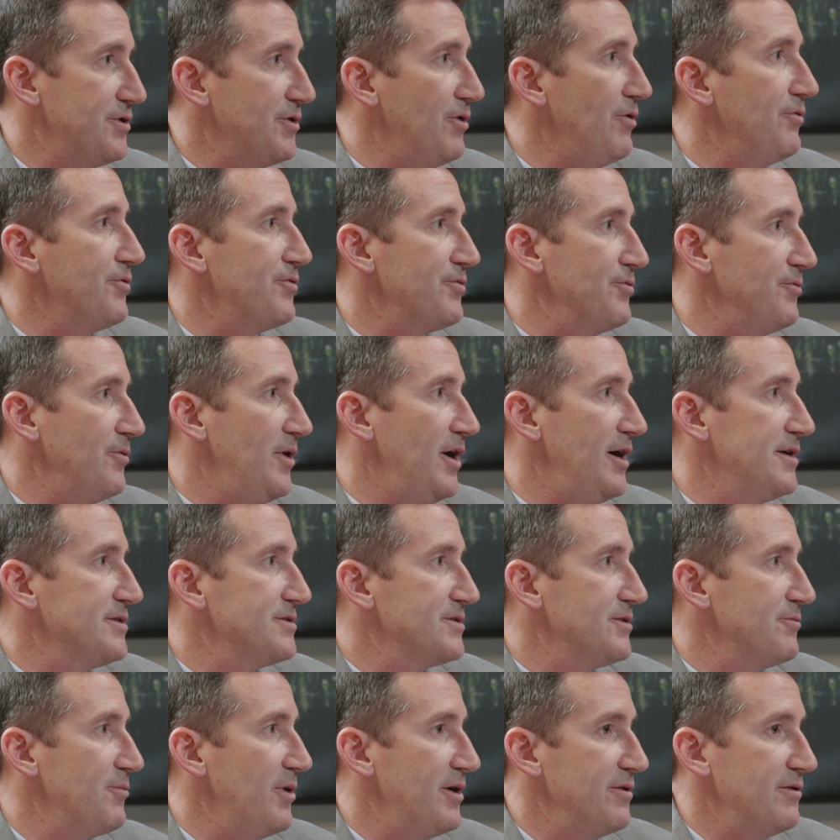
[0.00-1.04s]
go through us,
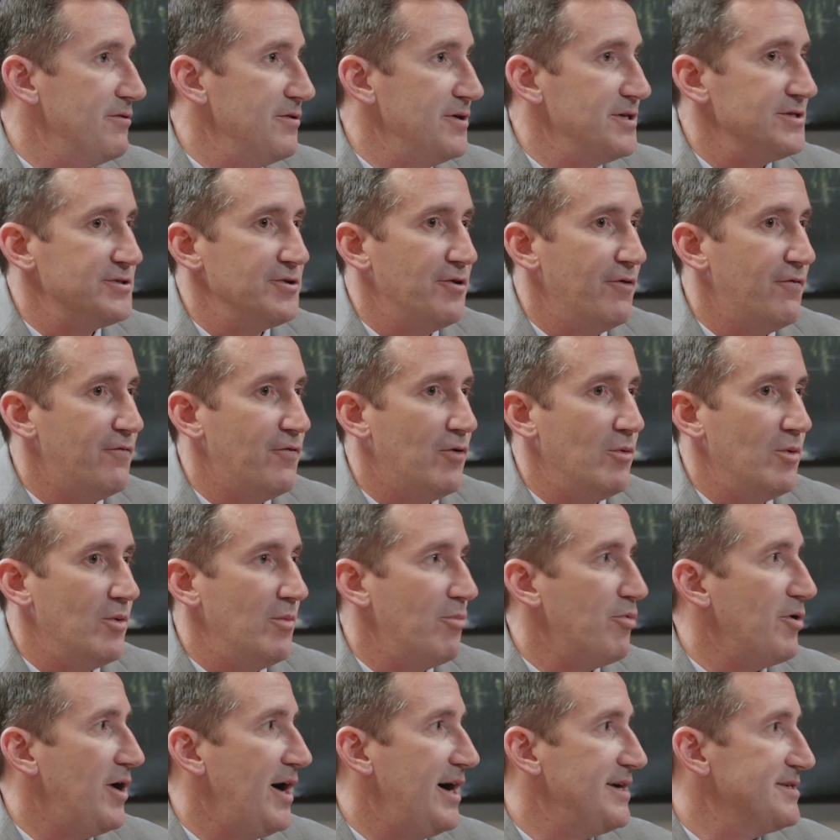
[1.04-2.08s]
to where there is no formal
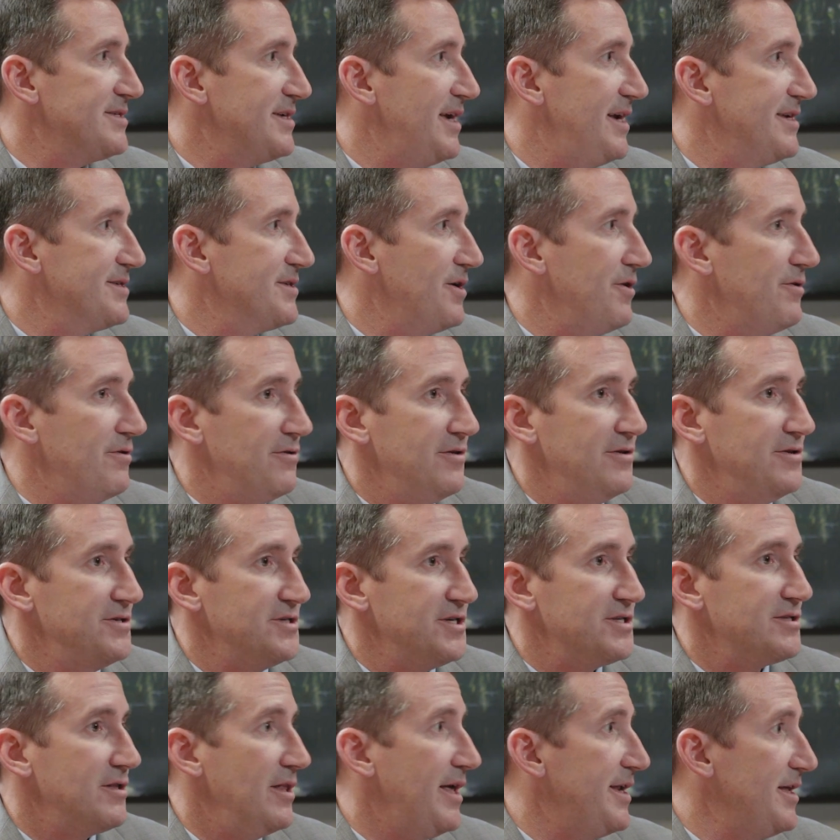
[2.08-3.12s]
process other than
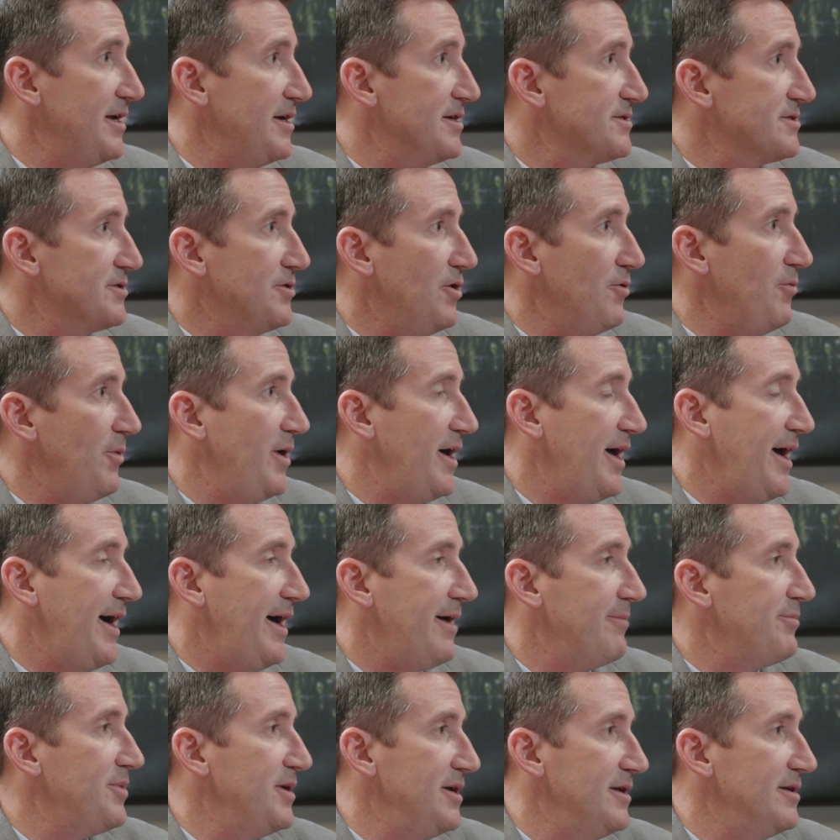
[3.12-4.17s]
just letting us know what
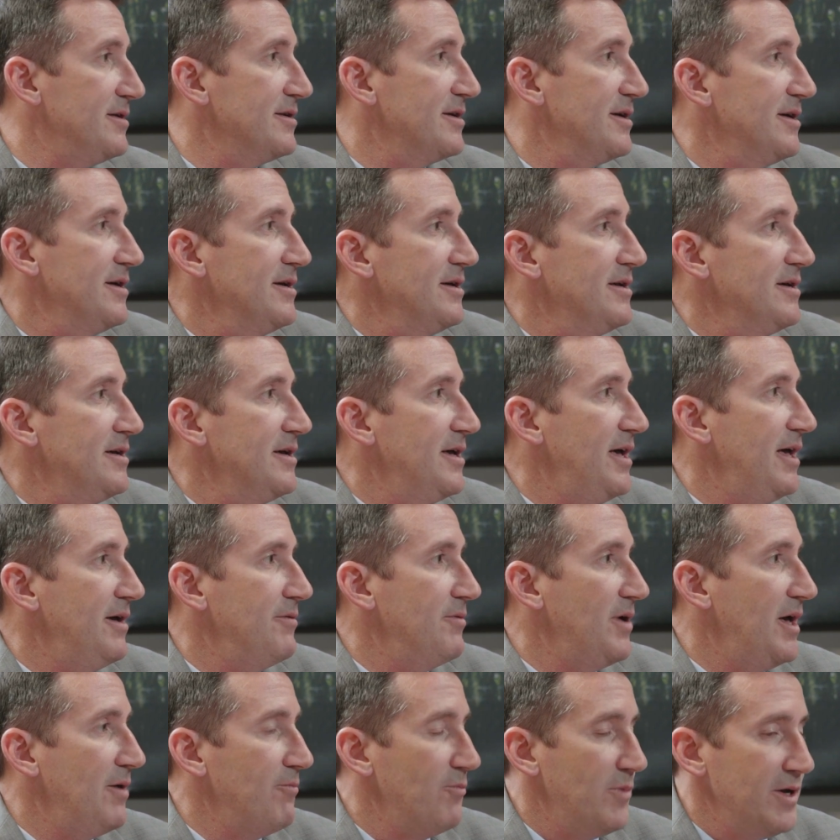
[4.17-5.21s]
happened,
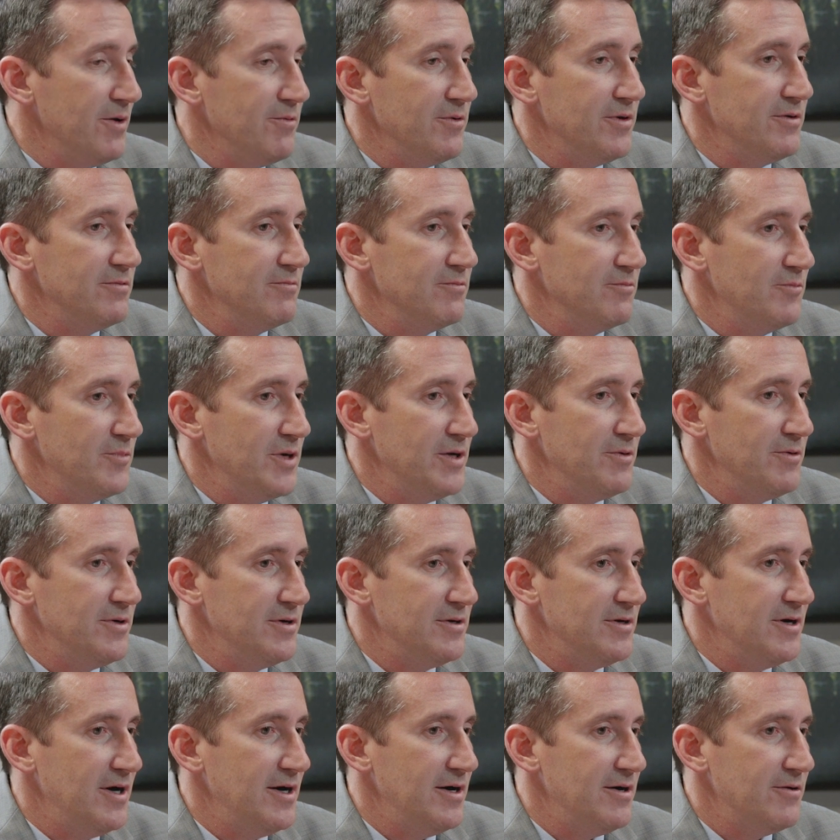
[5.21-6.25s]
and we
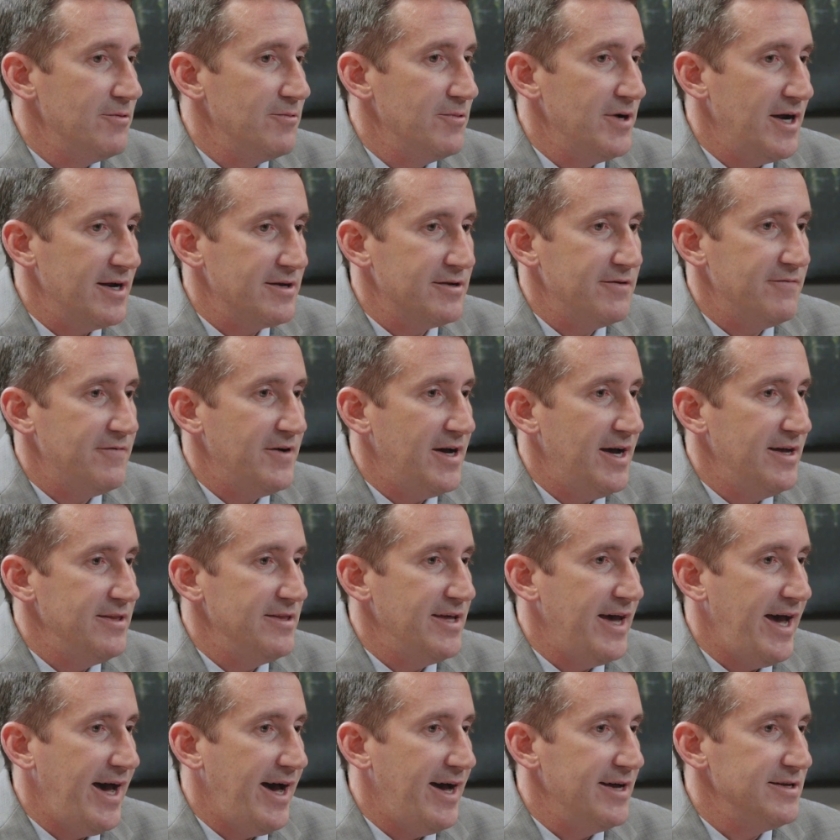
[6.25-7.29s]
would rectify
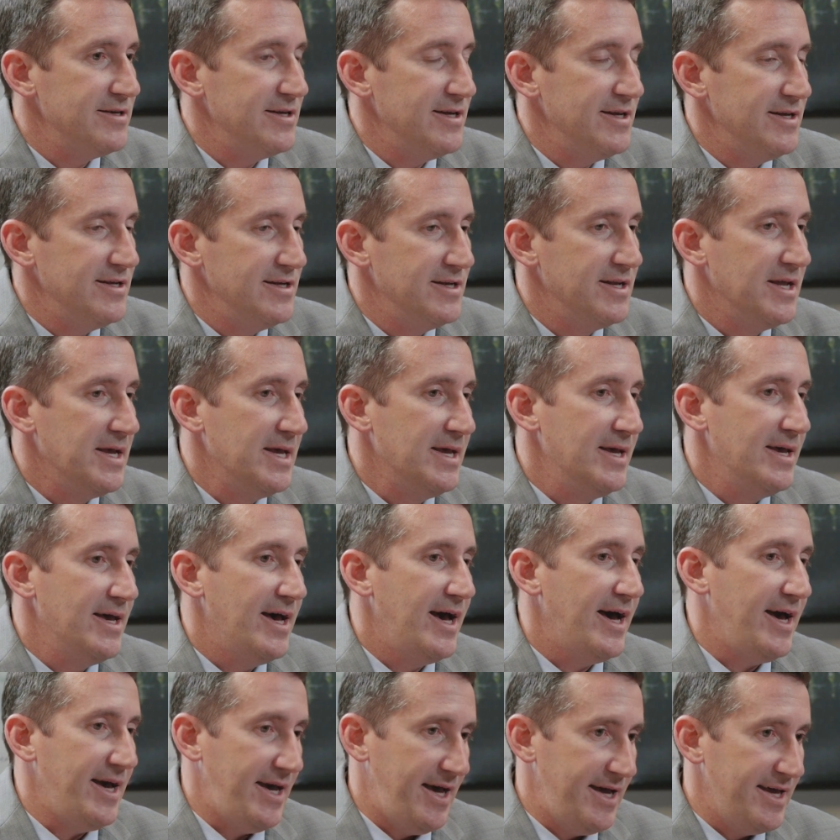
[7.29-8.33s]
that. And
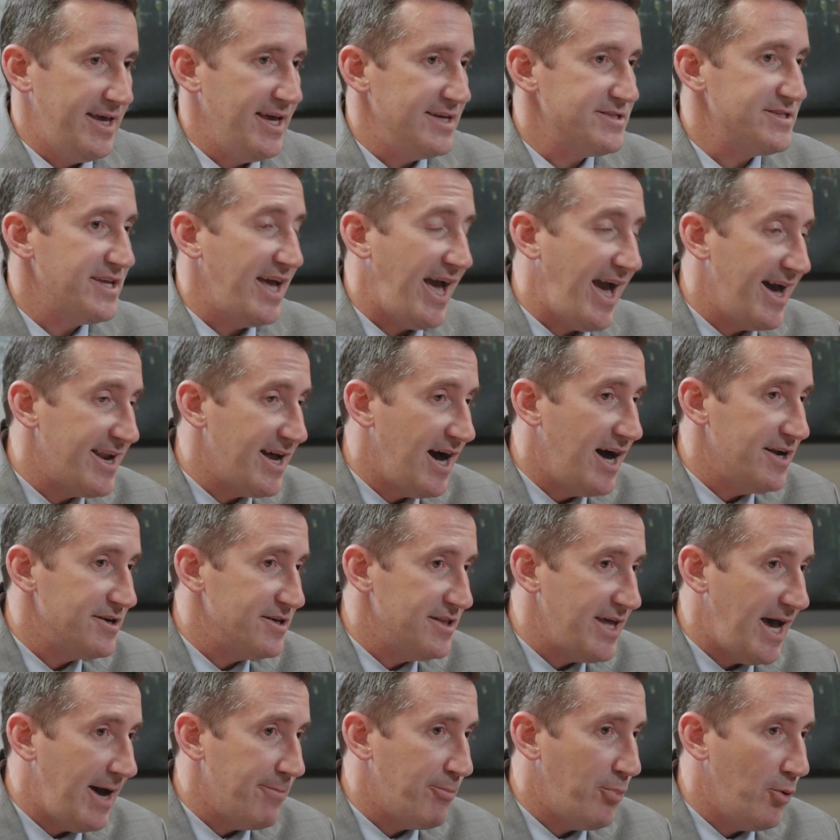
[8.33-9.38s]
I guess to add on
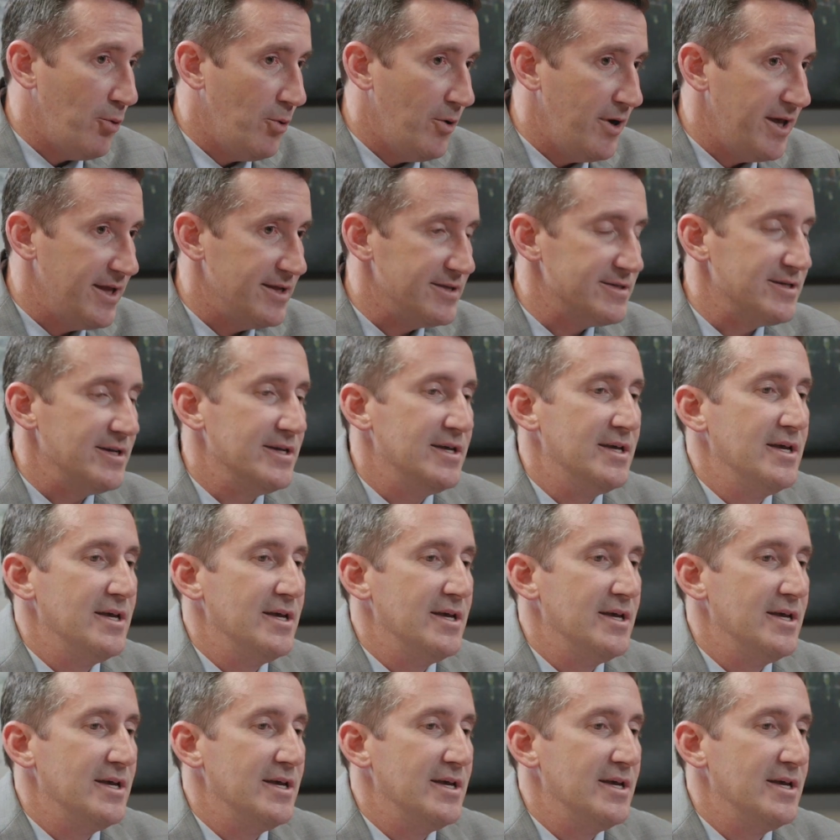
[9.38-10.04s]
to that point,